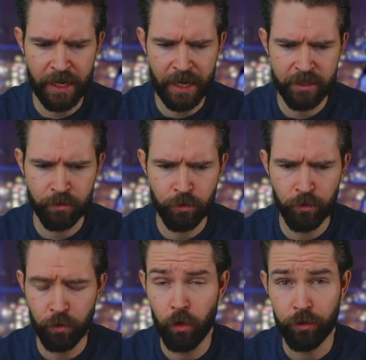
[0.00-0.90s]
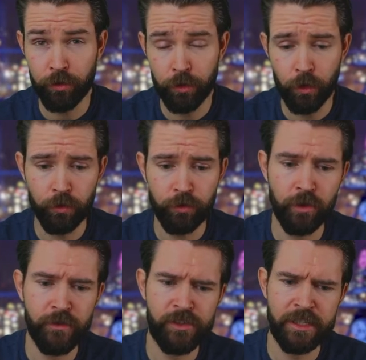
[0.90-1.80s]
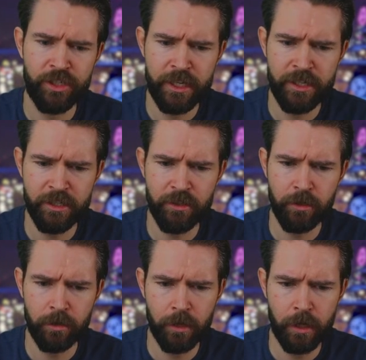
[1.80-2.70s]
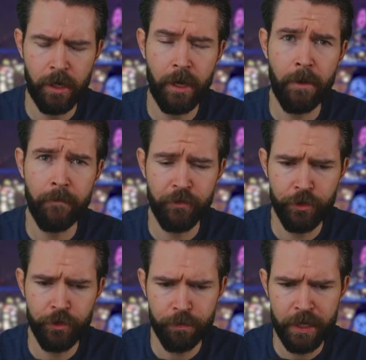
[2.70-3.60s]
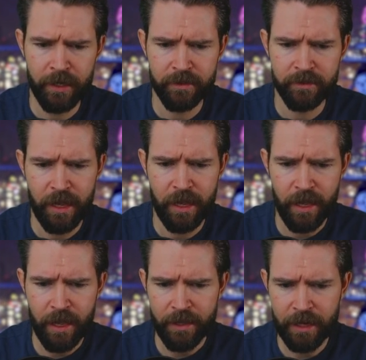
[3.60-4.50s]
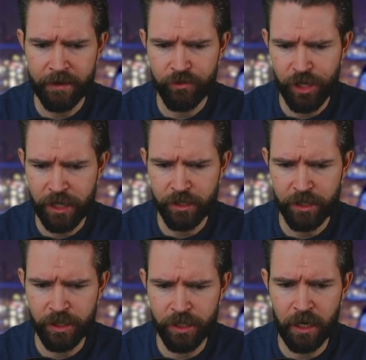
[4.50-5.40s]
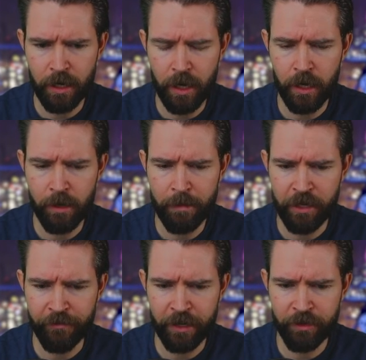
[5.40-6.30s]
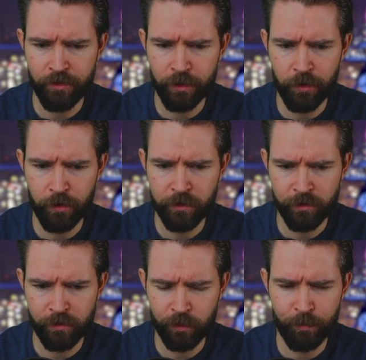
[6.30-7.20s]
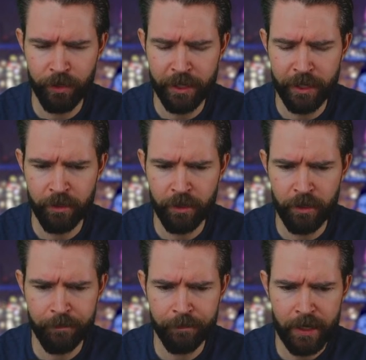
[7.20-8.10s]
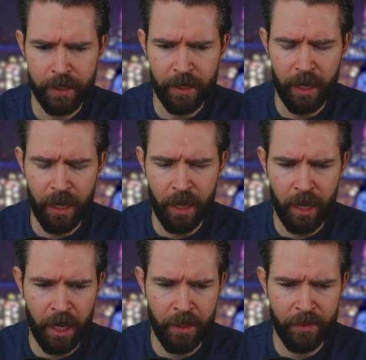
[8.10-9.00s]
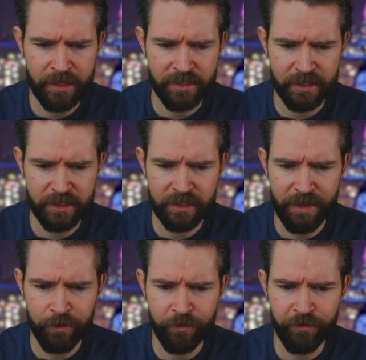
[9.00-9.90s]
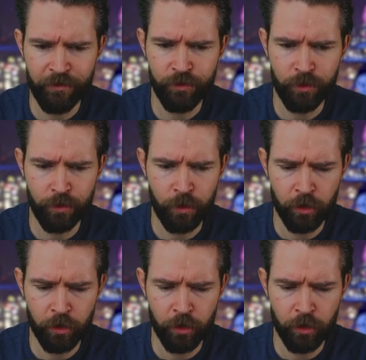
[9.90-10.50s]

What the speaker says: item code, it was gold, so I've changed it to fusion parts. Then I've changed the manufacturer code, put that in there. Then it's 7 to